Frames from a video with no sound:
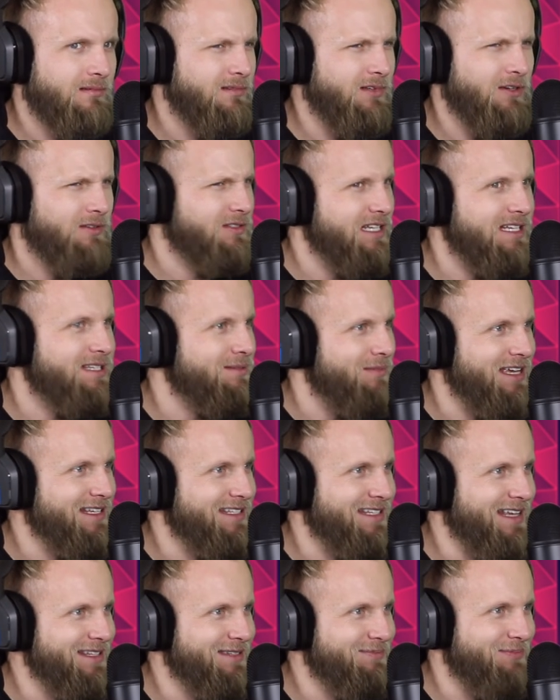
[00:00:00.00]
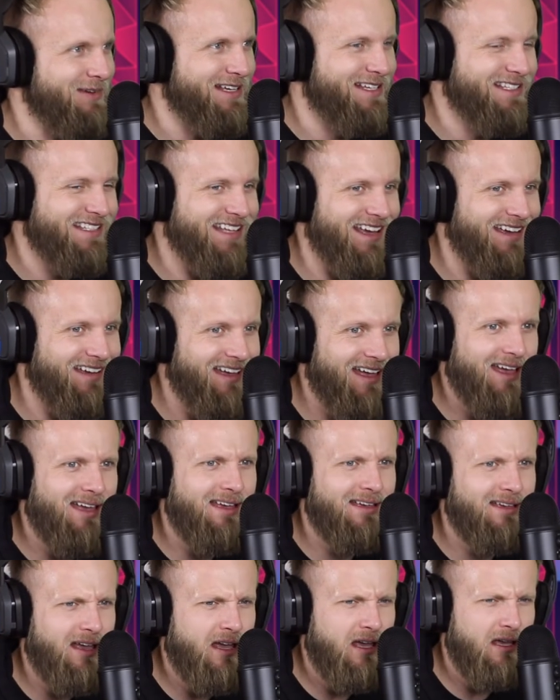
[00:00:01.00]
No, it doesn't make sense. But he's like,
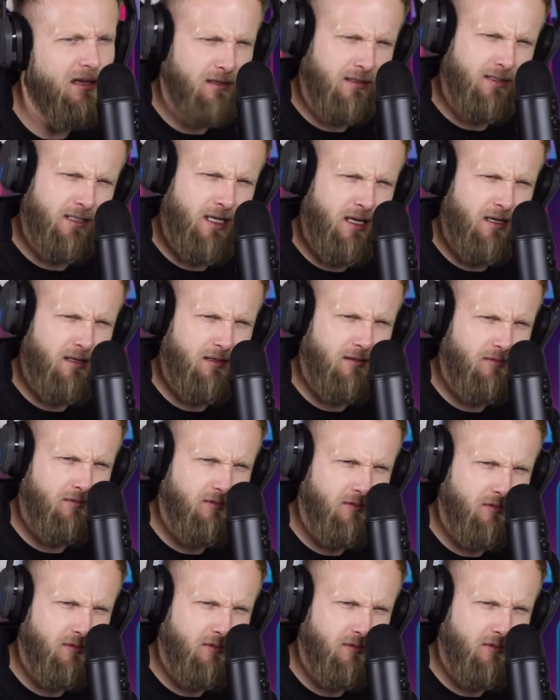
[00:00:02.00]
hey, is that?